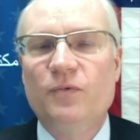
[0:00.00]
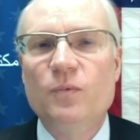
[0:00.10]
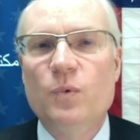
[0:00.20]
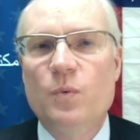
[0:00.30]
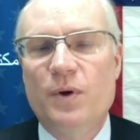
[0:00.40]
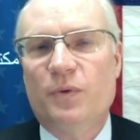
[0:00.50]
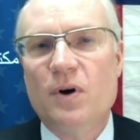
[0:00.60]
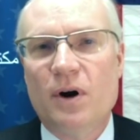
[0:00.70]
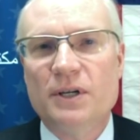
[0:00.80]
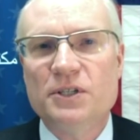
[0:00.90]
with
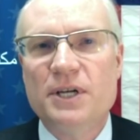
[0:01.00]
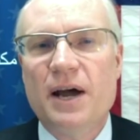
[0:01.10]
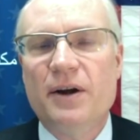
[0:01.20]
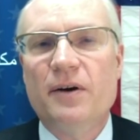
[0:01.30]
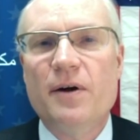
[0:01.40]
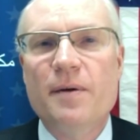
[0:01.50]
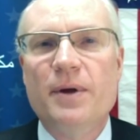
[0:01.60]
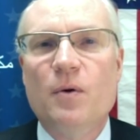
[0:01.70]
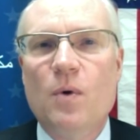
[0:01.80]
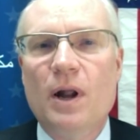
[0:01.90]
regard to Saudi Arabia
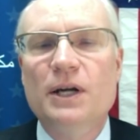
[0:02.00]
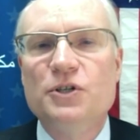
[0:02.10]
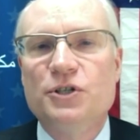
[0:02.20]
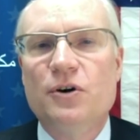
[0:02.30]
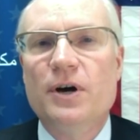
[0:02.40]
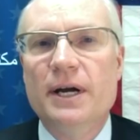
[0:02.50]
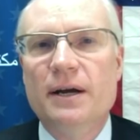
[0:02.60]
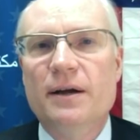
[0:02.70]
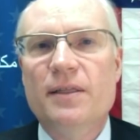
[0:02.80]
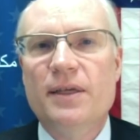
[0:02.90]
while ensuring
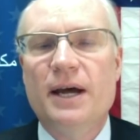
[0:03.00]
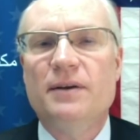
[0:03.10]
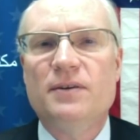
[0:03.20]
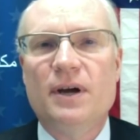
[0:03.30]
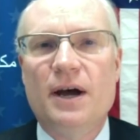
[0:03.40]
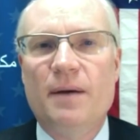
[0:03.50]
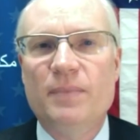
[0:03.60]
that um,